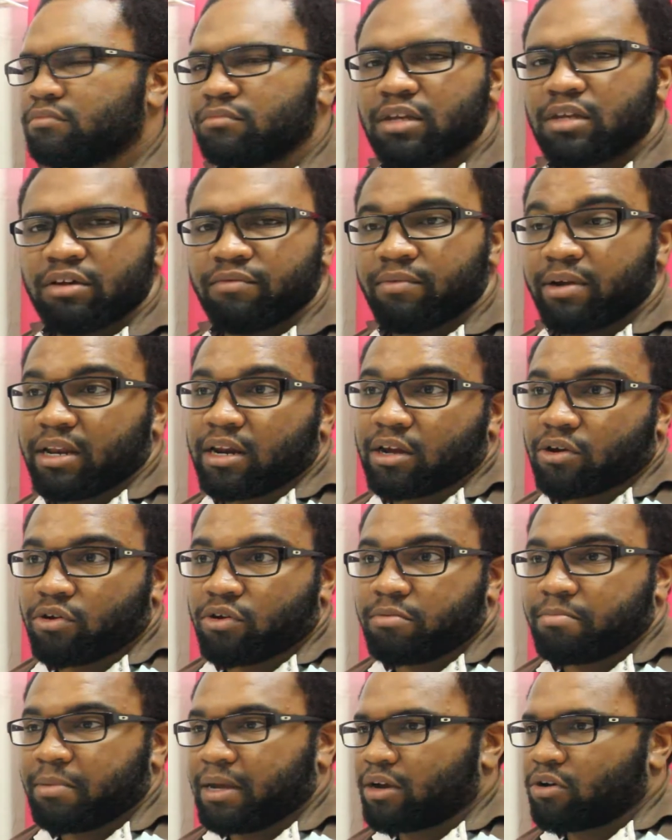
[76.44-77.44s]
It really
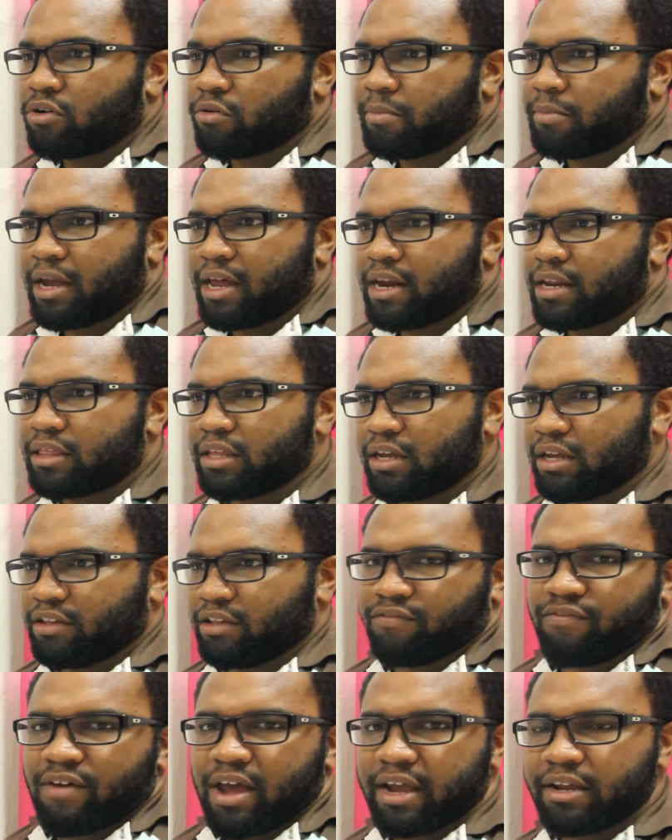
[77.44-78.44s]
could be. It could be anything.
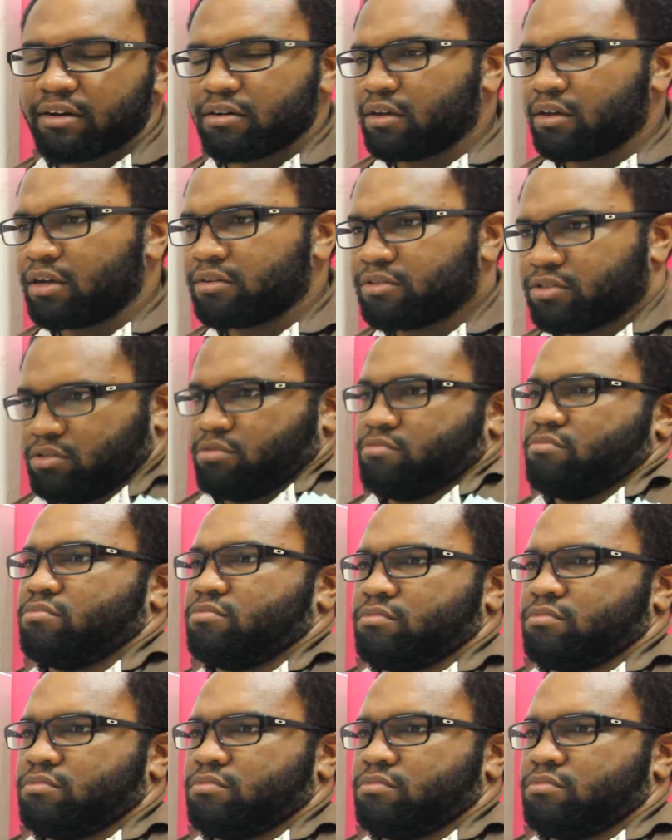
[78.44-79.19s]
It's fine. I just